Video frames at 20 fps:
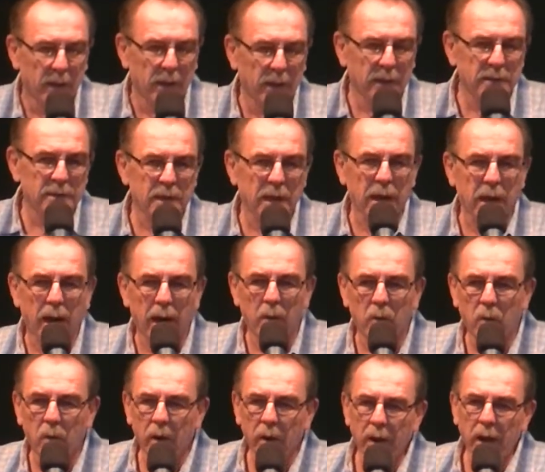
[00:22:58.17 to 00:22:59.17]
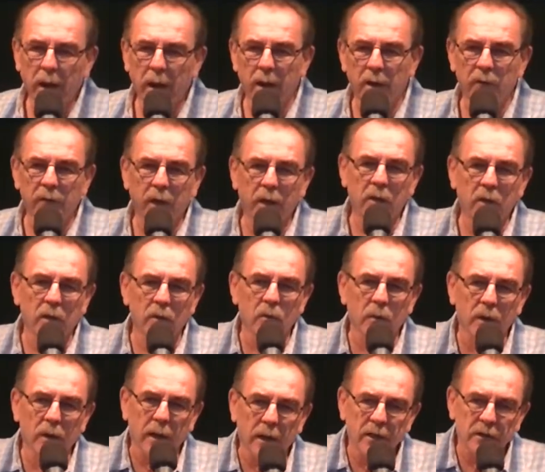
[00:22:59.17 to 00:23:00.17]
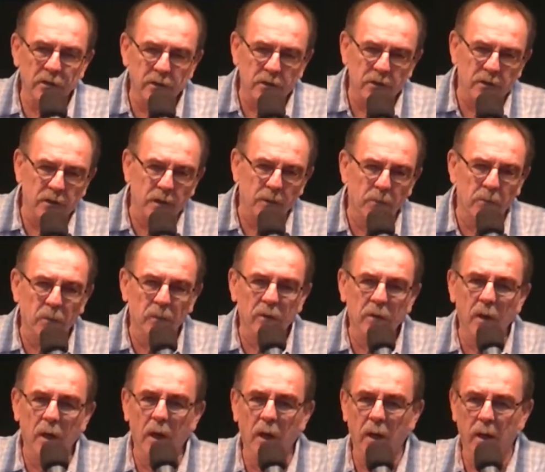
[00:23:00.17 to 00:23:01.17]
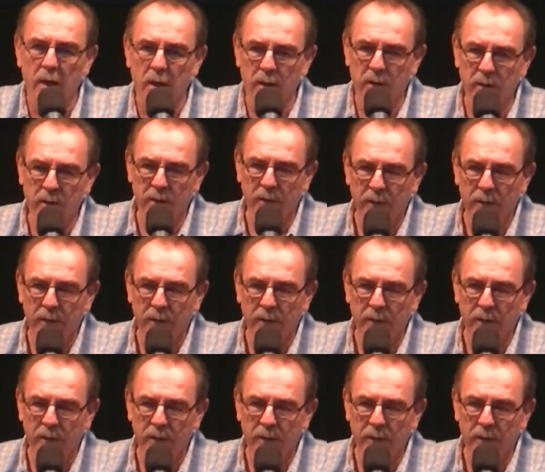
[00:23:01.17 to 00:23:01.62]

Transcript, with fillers: is that I want to have a good relationship with God.